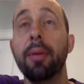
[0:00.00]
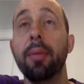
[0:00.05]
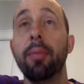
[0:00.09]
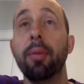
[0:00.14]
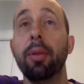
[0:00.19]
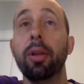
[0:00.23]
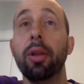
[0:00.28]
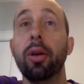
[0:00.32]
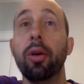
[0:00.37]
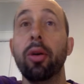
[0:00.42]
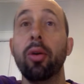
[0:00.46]

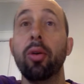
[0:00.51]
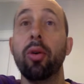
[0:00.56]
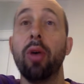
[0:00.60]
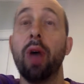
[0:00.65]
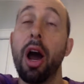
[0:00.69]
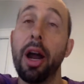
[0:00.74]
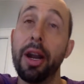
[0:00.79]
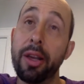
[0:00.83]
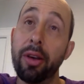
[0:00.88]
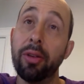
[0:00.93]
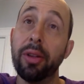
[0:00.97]
Below
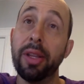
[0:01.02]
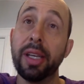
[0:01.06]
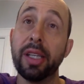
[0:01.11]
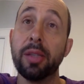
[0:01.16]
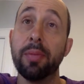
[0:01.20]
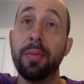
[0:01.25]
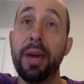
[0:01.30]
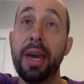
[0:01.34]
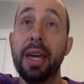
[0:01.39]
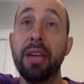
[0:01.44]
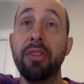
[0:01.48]
audio
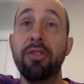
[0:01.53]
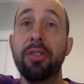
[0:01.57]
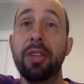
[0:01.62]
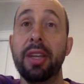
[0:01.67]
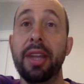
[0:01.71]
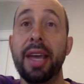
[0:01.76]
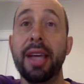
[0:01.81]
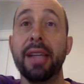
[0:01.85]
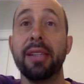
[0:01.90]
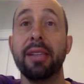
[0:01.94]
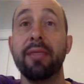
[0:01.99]
links page, the
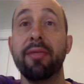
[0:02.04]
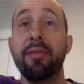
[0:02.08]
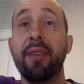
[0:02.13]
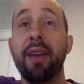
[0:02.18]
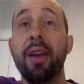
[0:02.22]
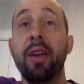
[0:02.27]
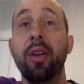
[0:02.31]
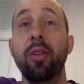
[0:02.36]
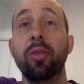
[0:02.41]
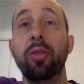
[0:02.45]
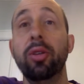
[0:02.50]
next and
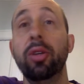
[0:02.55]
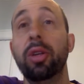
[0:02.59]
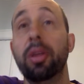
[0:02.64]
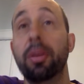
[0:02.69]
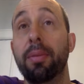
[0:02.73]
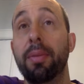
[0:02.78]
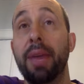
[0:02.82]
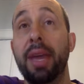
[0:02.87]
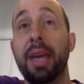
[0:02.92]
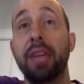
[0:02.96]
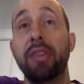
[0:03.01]
final
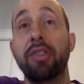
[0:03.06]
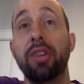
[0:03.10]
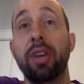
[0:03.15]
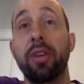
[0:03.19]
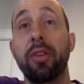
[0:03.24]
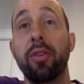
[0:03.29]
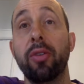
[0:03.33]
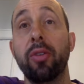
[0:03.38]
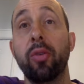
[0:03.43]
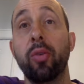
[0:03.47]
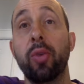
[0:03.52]
page
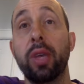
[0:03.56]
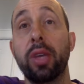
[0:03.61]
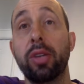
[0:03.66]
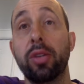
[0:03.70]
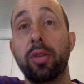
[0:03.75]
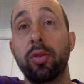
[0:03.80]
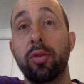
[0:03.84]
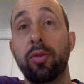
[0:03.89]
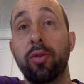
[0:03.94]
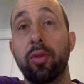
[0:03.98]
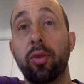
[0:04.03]
under the week
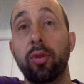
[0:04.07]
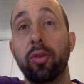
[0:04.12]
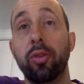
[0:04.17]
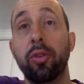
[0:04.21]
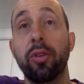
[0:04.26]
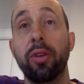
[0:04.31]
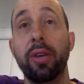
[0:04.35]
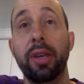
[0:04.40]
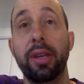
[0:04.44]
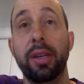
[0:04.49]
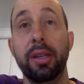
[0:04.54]
2
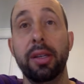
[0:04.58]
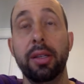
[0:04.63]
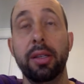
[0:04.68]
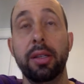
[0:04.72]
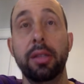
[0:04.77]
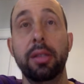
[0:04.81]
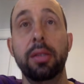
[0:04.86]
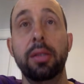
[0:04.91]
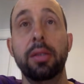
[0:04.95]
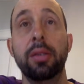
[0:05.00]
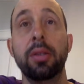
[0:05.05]
folder
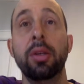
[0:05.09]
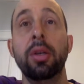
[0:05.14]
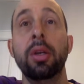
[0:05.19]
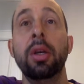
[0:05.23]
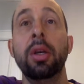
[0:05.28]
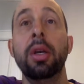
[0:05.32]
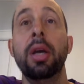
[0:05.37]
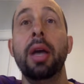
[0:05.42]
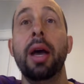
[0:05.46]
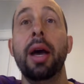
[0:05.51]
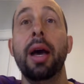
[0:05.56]
is
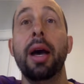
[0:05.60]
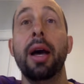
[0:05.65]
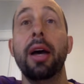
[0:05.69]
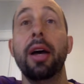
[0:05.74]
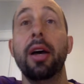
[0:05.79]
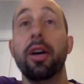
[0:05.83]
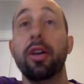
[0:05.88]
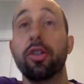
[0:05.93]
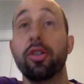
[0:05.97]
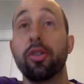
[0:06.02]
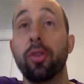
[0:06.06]

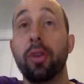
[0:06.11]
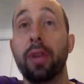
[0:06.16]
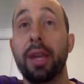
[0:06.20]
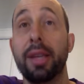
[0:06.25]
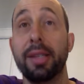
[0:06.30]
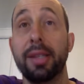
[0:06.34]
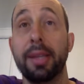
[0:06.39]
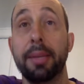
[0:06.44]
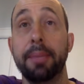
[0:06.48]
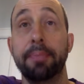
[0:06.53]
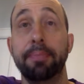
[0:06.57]
a short
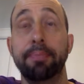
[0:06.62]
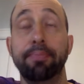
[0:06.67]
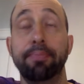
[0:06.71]
essay.